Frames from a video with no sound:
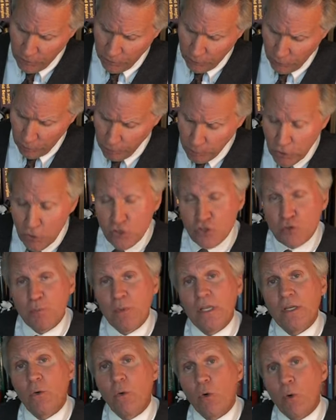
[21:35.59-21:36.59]
for
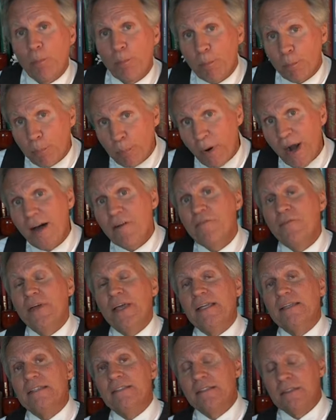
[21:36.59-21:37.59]
amusement or
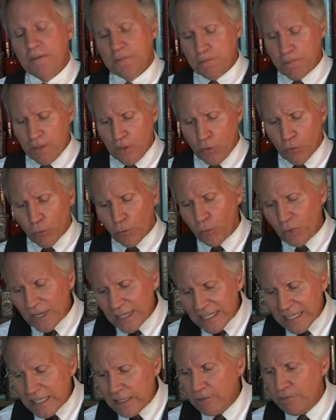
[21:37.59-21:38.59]
profit,
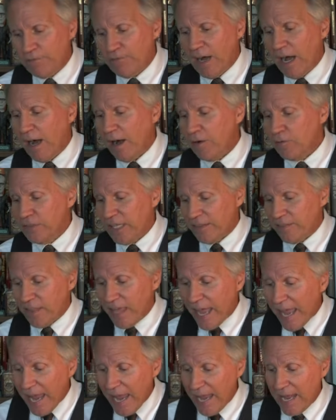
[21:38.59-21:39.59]
really evolved at the
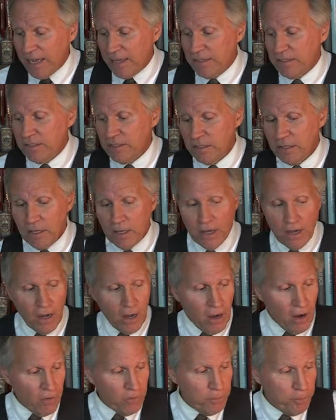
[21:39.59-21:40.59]
hand
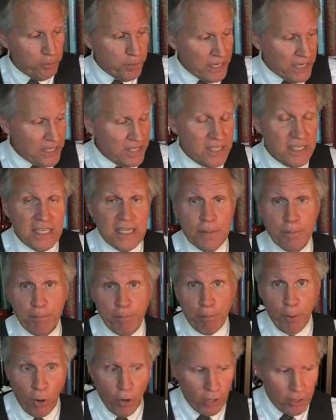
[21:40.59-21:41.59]
of P.T.
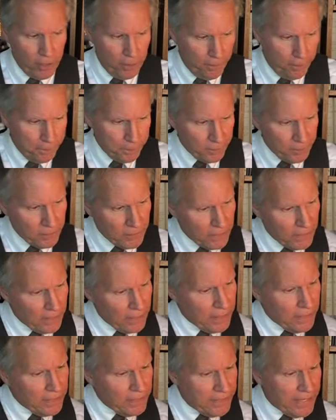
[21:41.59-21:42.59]
Barnum.
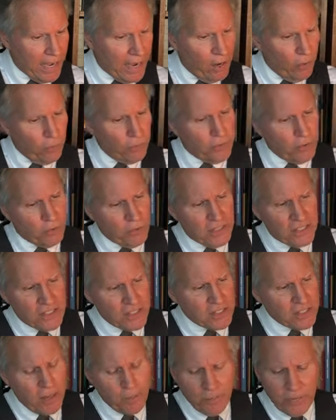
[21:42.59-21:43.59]
Now, there is
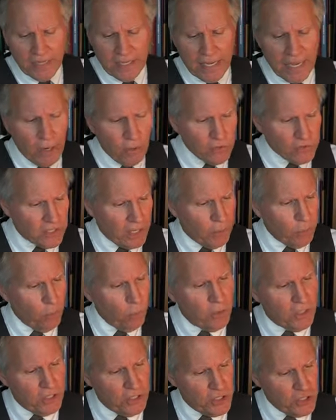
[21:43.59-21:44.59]
something else I
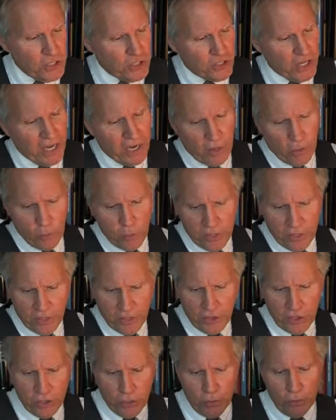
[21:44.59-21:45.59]
want to share
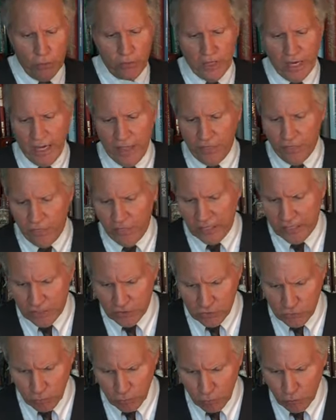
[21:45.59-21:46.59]
with you that I think
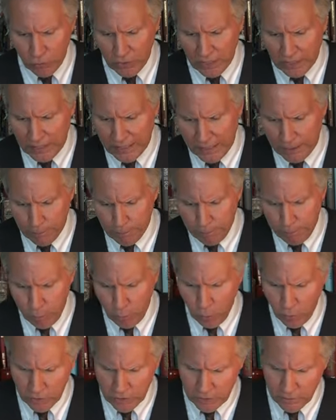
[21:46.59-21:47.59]
is really
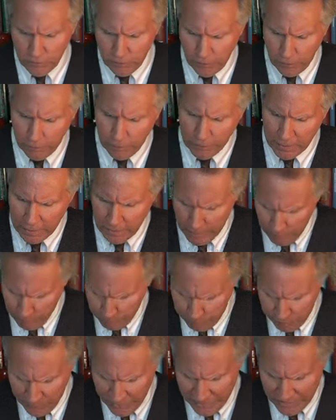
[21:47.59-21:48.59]
important from
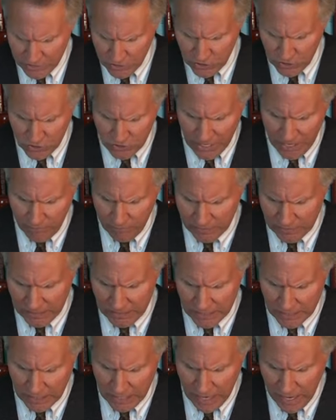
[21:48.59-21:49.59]
page
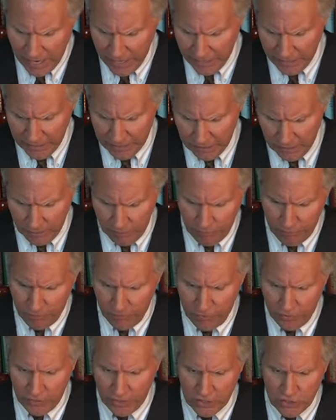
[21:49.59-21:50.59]
79
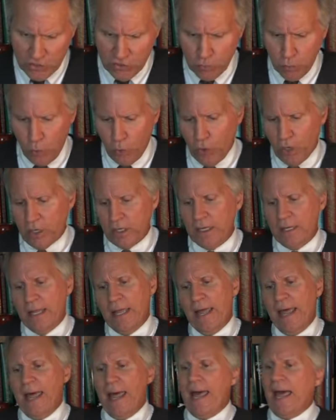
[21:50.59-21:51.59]
of this work,
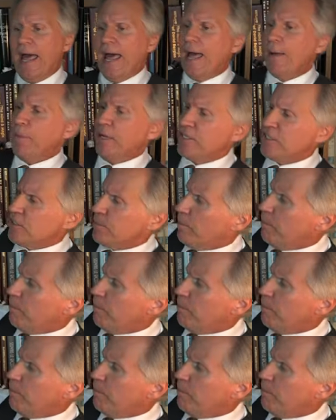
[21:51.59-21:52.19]
Abbott's